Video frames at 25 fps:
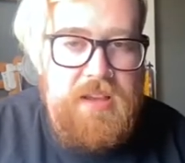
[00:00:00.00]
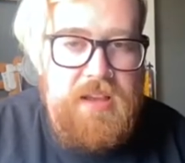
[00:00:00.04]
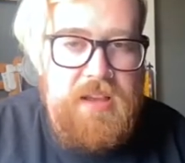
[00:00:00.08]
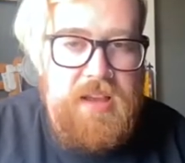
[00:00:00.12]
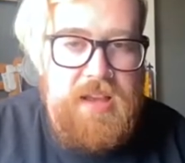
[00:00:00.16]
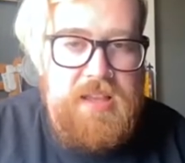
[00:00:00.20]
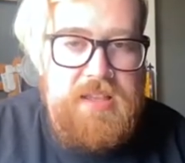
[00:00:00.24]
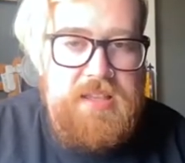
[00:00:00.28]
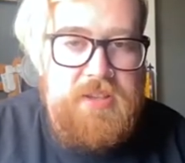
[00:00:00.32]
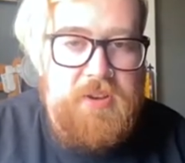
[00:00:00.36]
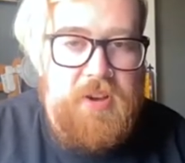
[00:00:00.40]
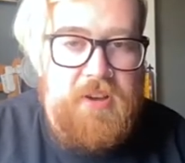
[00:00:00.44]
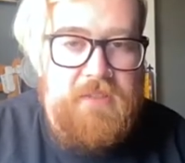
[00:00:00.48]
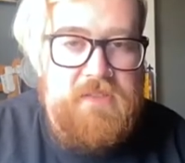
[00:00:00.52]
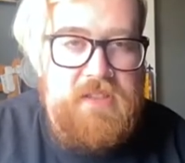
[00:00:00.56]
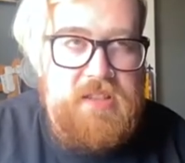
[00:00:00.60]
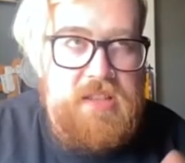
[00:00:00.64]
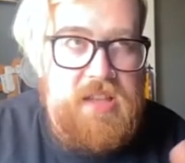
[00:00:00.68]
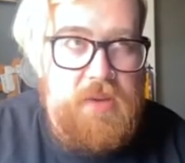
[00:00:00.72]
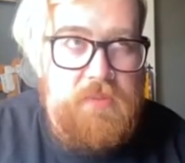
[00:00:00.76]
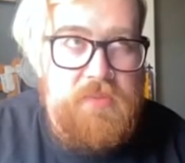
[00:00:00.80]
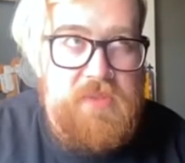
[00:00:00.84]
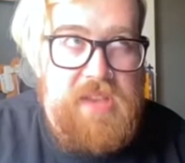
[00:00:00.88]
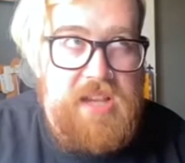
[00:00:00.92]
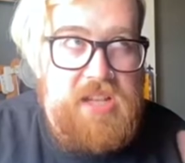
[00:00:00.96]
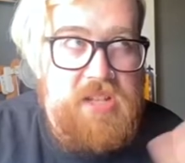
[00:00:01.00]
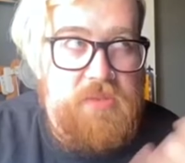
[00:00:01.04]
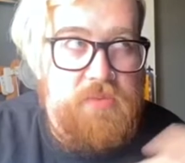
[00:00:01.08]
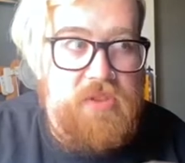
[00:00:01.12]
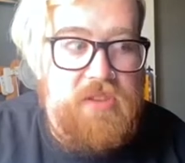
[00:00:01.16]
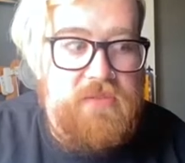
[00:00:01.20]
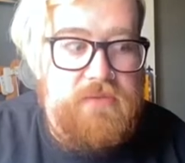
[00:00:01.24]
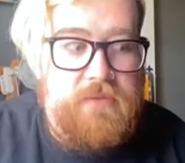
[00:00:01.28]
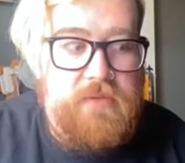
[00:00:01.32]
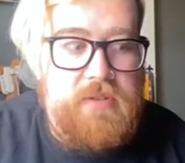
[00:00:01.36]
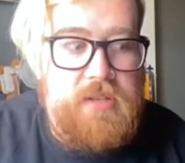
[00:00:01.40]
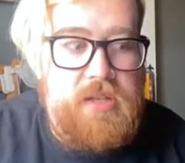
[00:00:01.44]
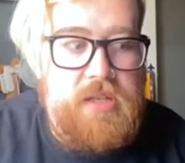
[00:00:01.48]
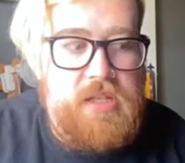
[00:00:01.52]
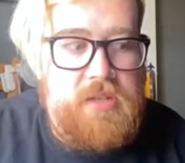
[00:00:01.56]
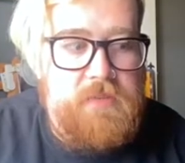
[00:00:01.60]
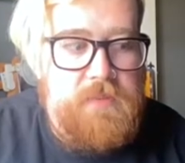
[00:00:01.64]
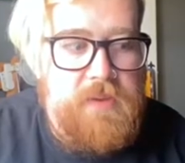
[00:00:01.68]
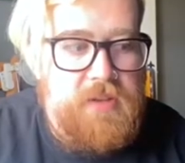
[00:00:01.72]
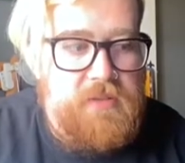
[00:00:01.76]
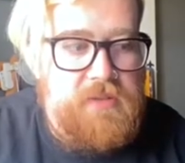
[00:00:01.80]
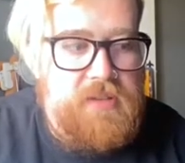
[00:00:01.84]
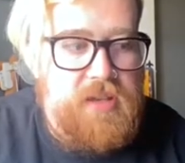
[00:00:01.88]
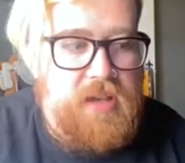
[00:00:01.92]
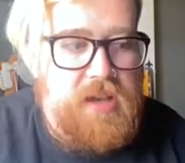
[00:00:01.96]
And so obviously it was actually one of the first things she
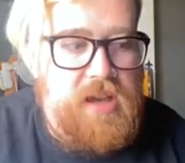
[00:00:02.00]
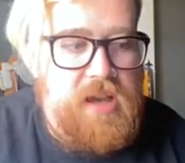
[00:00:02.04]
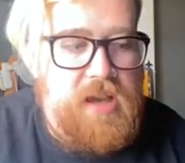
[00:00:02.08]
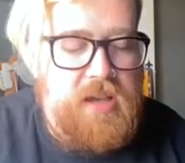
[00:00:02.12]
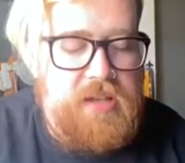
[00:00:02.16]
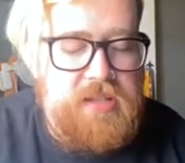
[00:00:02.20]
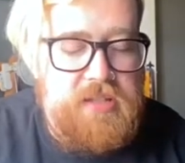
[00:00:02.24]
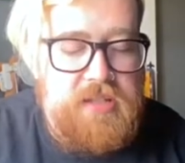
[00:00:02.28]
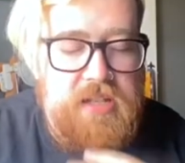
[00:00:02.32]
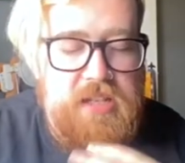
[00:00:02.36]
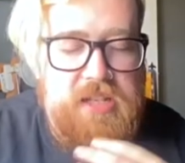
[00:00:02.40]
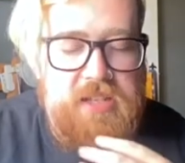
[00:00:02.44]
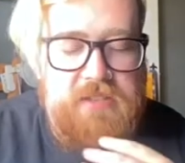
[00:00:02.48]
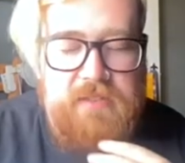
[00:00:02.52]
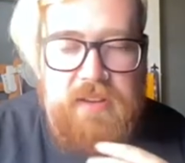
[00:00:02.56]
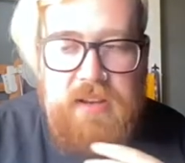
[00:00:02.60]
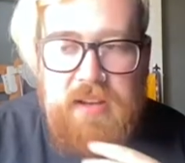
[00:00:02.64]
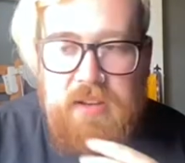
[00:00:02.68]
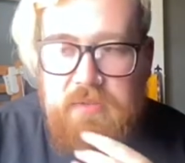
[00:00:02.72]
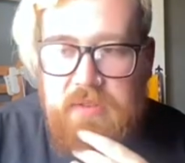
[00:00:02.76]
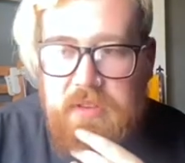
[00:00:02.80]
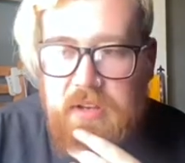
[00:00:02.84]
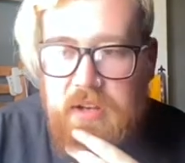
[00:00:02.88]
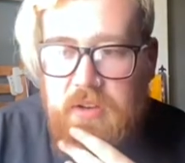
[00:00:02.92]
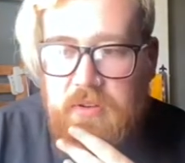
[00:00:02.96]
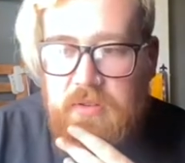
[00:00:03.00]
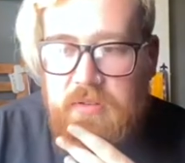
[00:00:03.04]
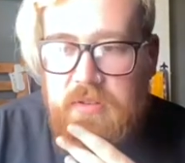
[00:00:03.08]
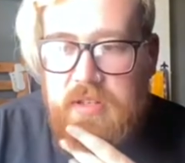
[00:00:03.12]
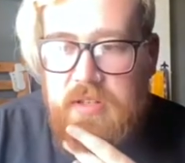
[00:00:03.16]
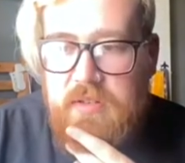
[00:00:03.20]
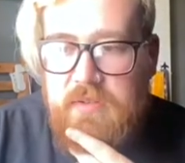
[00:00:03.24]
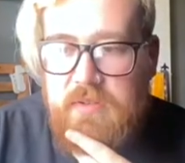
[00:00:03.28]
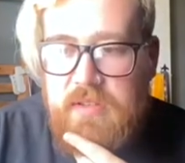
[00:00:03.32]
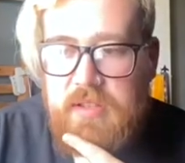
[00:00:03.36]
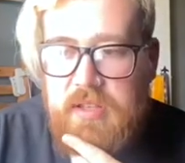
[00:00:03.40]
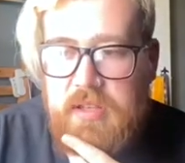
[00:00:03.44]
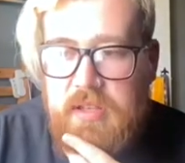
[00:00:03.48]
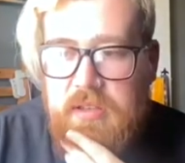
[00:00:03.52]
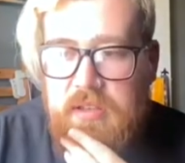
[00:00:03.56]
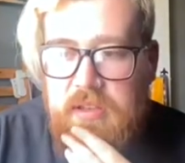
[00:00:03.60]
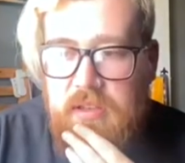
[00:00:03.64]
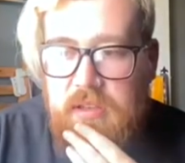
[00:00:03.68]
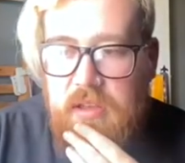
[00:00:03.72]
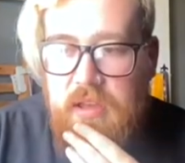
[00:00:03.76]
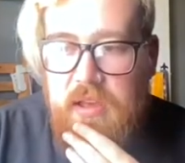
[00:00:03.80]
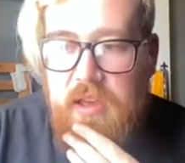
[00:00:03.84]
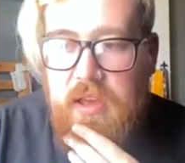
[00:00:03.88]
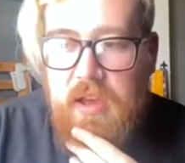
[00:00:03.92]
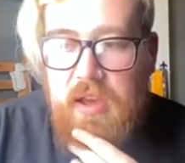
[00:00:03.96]
picked up the Gaga's tea. She read out the note and she was like,
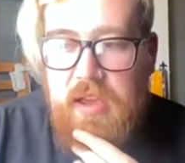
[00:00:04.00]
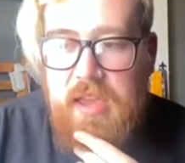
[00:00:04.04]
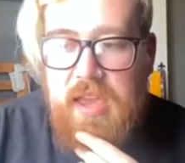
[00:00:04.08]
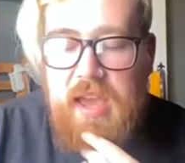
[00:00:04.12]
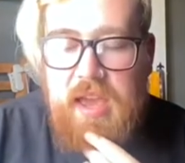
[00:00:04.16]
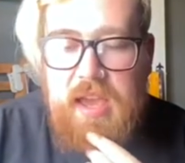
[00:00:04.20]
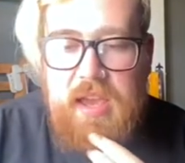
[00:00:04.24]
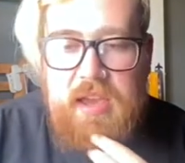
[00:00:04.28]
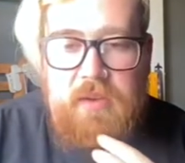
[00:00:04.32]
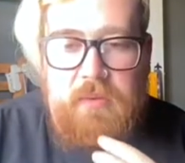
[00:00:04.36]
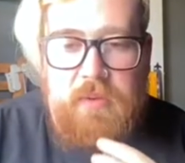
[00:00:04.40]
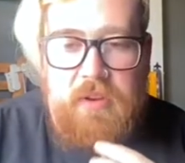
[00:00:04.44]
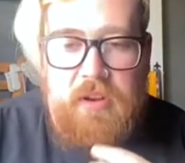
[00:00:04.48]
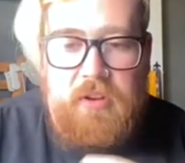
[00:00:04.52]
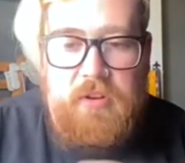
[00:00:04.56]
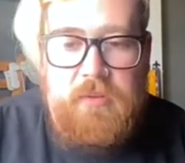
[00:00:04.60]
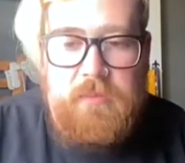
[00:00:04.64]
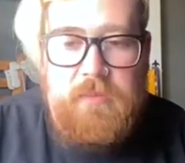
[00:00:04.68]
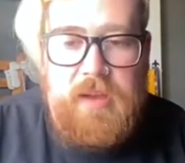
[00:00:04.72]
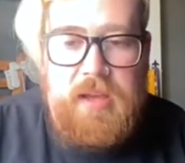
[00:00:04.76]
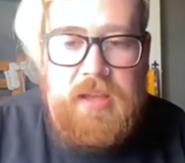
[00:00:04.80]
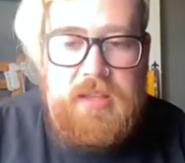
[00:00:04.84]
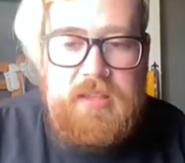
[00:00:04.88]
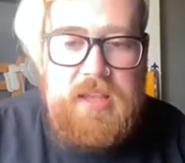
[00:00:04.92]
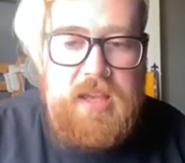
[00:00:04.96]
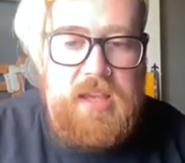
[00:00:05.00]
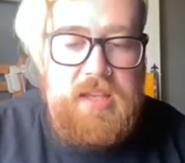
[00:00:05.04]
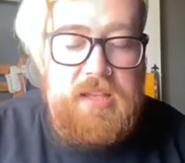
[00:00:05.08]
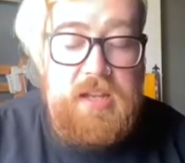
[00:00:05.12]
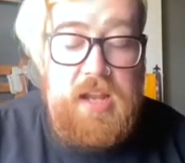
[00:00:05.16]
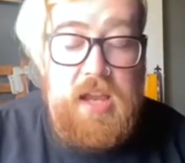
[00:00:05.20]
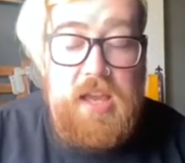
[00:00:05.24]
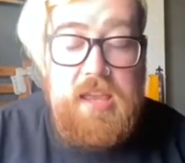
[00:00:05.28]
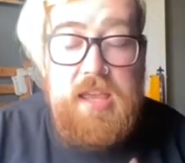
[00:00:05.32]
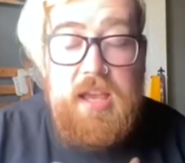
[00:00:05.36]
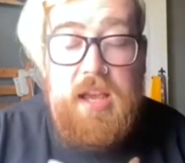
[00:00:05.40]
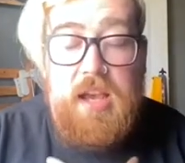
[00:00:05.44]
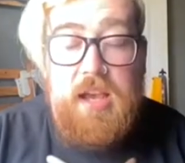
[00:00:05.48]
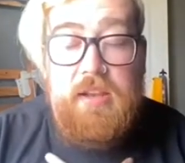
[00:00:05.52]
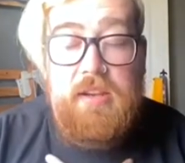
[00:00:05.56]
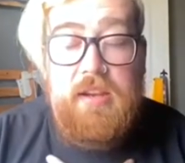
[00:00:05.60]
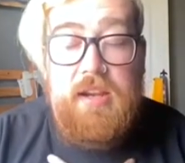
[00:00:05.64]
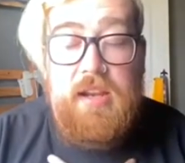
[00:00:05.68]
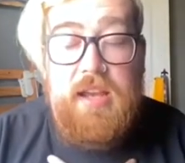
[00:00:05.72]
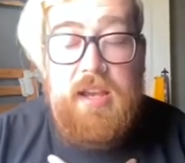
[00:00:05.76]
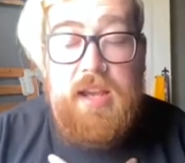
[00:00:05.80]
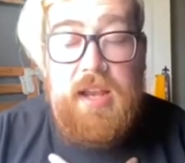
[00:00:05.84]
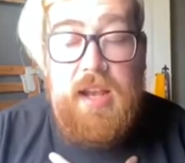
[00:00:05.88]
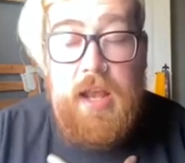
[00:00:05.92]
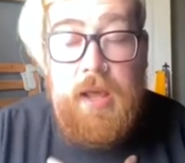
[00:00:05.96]
yeah, you want to come backstage? And I think I
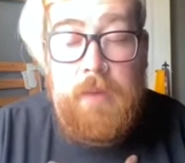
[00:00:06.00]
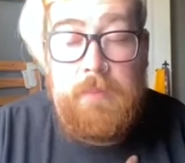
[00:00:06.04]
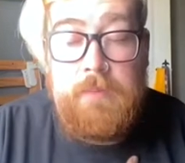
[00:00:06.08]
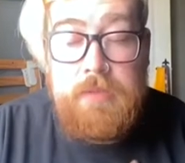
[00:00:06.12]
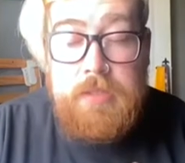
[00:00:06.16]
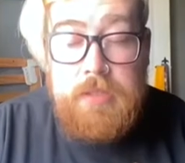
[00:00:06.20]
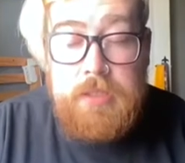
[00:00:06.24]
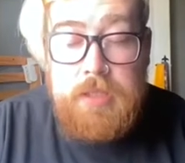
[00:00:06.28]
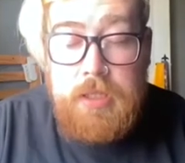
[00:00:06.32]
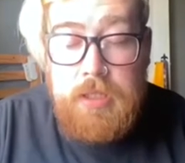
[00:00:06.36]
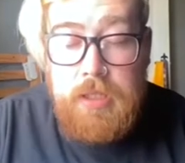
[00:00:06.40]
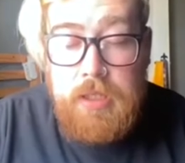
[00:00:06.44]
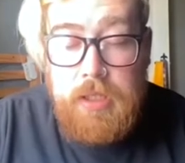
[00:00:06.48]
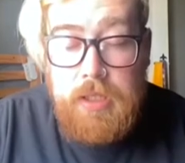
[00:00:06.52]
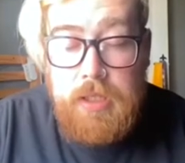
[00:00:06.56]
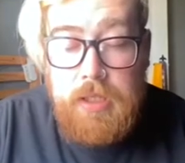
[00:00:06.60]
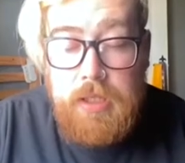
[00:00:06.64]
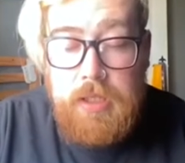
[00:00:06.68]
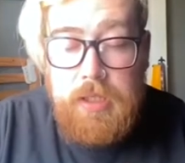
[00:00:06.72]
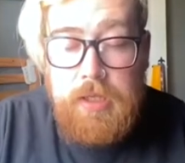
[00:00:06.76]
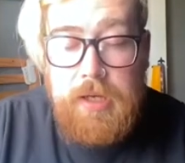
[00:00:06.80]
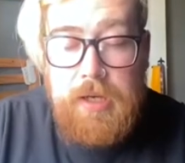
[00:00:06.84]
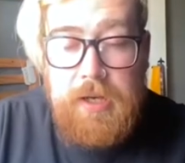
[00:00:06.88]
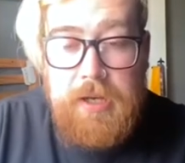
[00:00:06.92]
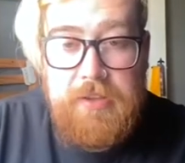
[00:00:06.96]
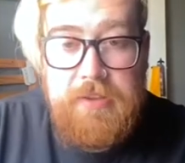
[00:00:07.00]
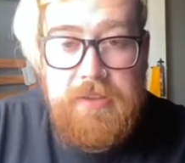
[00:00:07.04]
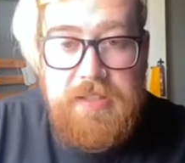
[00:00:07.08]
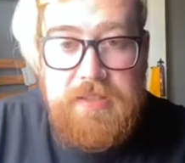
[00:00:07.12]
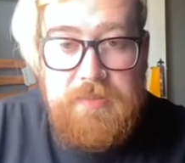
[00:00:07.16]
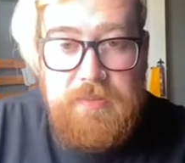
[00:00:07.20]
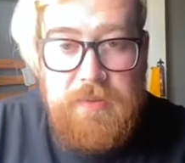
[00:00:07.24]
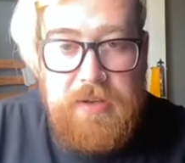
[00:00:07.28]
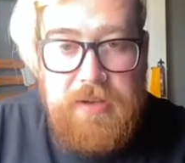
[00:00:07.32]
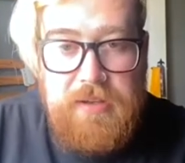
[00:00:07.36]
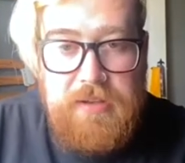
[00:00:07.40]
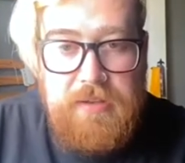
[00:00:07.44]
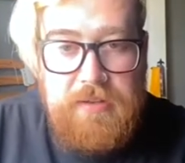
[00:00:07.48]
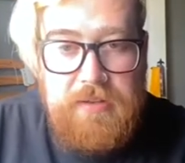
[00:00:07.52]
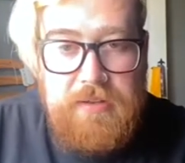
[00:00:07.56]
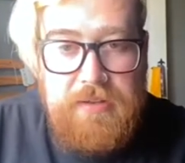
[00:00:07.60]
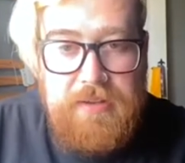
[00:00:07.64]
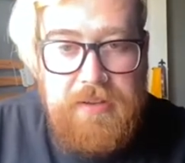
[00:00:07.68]
nearly collapsed on the spot.